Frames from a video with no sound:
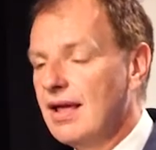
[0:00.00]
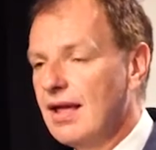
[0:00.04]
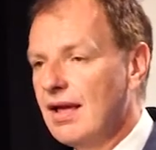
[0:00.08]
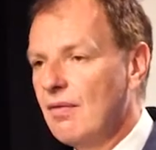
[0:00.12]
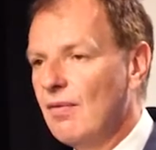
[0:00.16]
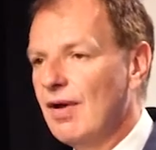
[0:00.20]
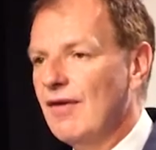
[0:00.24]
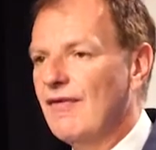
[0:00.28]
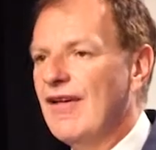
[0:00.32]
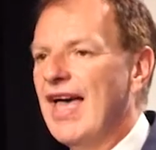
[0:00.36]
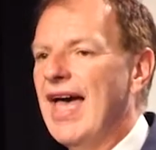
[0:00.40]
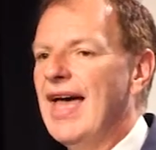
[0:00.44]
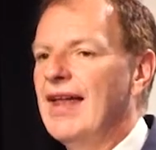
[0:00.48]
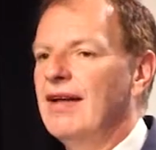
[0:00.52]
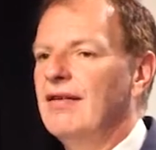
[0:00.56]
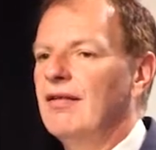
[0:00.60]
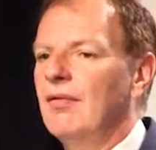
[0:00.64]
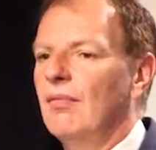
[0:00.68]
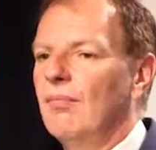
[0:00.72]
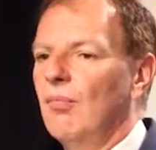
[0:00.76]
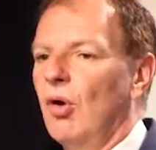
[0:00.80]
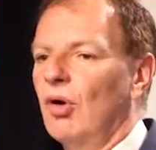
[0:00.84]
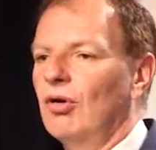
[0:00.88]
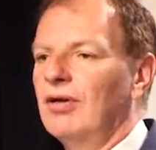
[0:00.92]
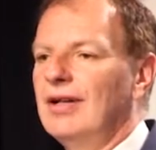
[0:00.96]
We've
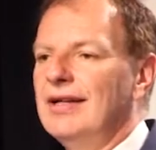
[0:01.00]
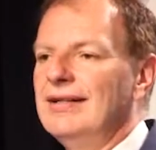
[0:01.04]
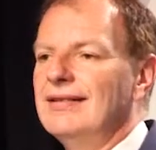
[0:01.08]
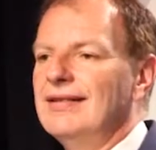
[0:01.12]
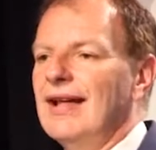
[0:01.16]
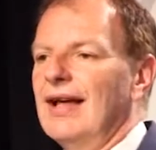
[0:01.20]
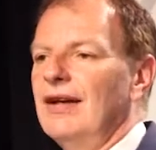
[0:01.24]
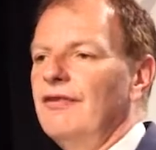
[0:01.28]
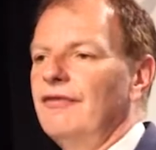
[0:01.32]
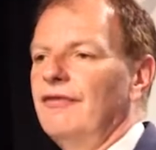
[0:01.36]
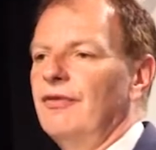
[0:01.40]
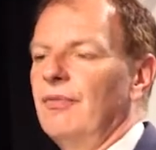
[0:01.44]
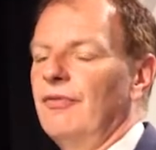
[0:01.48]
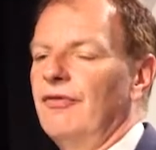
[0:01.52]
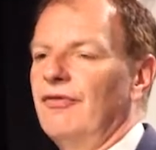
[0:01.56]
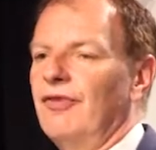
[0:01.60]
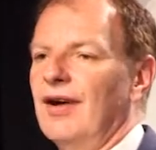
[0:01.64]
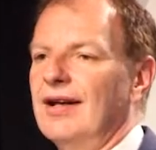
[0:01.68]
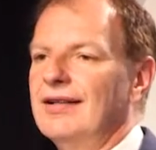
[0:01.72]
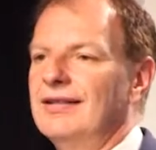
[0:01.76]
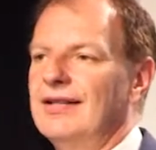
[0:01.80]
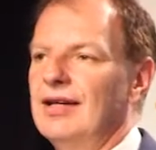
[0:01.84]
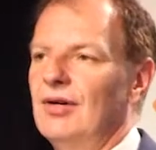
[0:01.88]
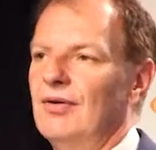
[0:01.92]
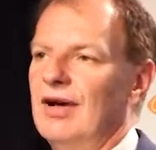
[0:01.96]
had modelling done from
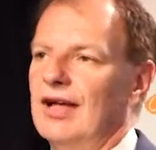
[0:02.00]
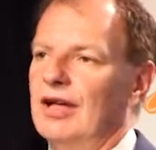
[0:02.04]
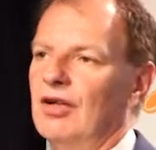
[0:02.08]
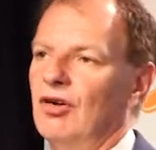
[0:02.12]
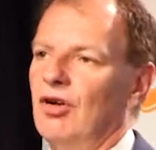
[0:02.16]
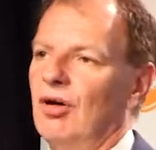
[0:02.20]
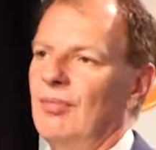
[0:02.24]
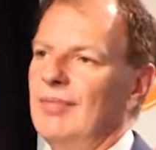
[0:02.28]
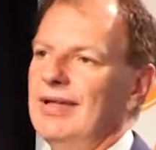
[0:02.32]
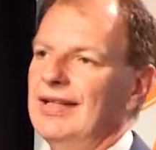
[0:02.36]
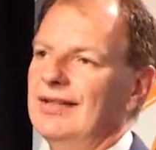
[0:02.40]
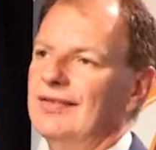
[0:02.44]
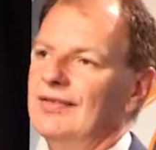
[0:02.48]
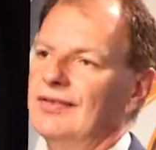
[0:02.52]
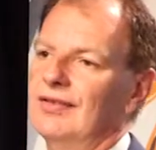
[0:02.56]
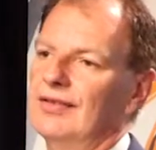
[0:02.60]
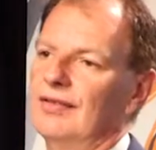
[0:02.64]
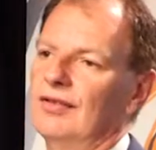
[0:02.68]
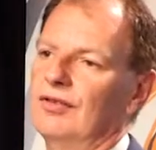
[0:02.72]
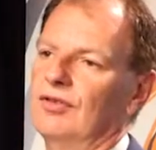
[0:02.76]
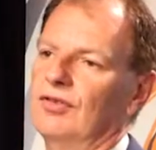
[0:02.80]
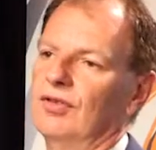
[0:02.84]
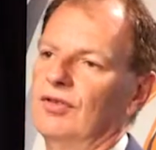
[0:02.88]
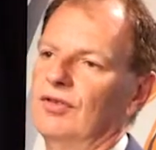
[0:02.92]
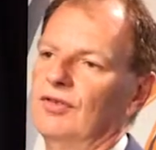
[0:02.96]
Frontier Economics
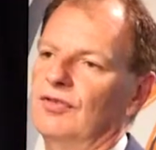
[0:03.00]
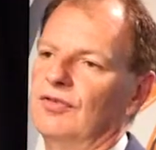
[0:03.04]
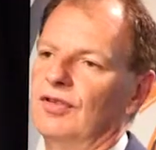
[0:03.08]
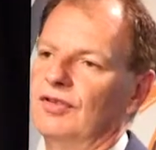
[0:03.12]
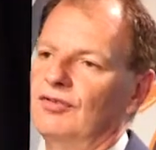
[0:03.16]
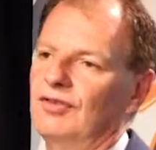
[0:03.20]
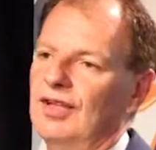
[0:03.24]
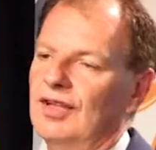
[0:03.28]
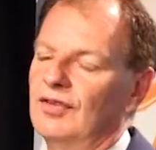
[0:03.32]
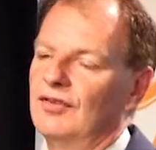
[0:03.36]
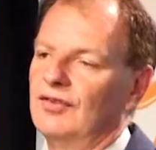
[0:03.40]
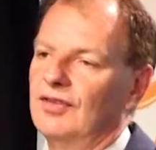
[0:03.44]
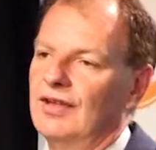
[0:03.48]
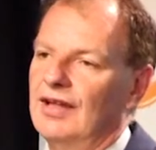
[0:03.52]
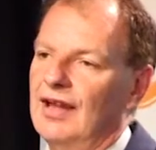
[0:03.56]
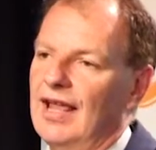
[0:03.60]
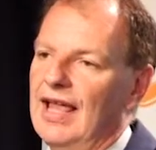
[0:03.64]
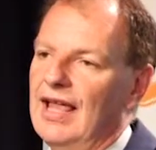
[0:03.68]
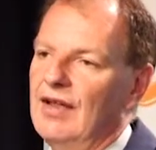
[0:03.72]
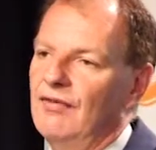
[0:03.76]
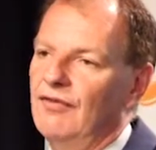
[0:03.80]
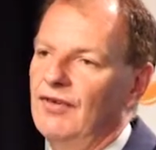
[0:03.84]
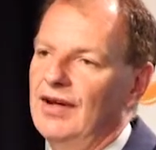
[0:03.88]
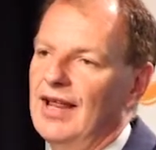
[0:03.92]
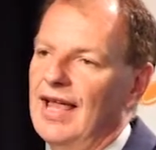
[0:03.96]
to suggest
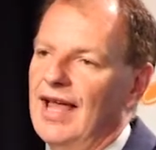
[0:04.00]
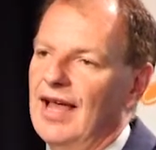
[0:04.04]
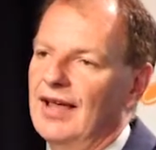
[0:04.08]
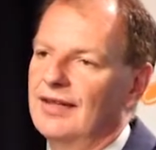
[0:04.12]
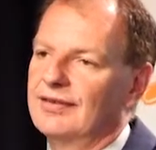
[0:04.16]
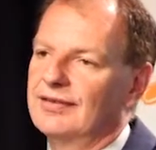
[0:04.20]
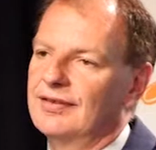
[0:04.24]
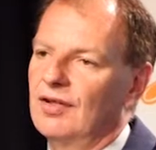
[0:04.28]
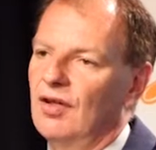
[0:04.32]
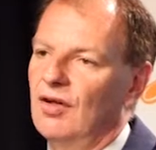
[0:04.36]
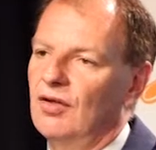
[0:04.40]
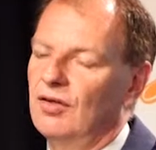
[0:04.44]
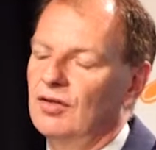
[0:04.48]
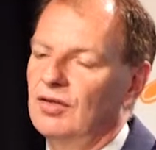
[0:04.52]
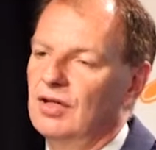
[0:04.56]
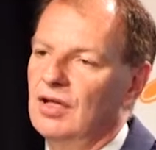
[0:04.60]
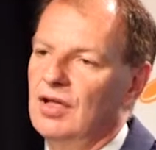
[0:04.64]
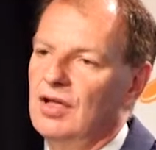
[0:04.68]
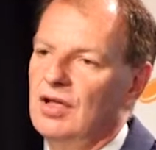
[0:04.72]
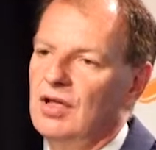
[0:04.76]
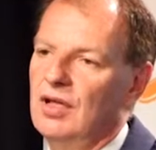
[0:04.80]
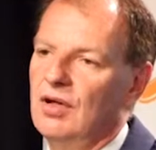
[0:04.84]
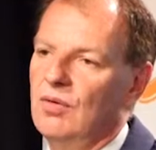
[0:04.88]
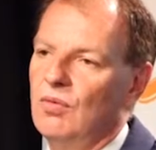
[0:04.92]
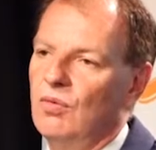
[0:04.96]
that every household
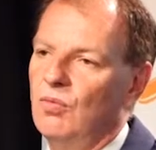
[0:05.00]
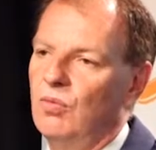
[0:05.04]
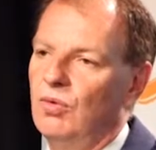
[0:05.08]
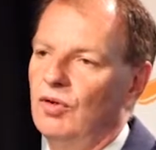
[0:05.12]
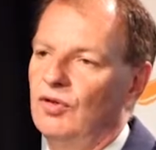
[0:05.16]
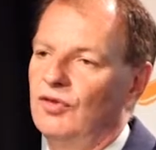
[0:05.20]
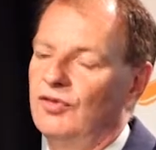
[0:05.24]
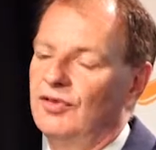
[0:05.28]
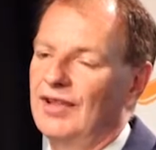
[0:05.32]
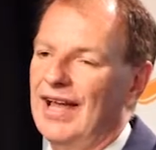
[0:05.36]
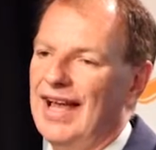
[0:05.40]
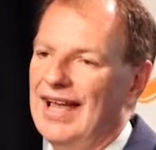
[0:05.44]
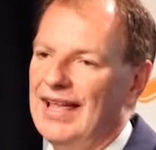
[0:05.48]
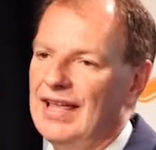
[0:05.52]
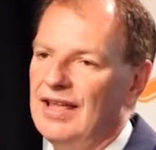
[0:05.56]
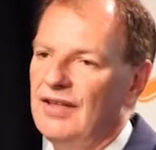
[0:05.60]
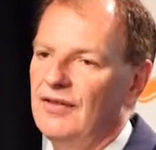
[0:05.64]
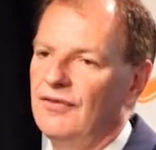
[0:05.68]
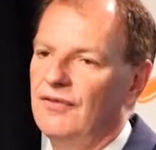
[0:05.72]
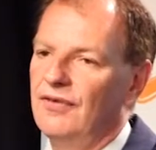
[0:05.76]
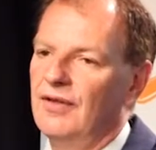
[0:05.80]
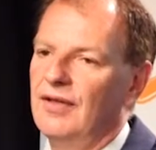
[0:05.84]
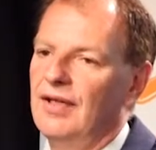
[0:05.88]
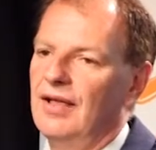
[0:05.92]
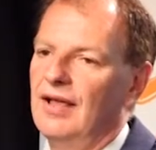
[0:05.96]
would
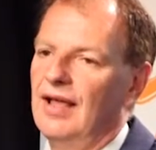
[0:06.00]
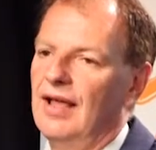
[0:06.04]
save,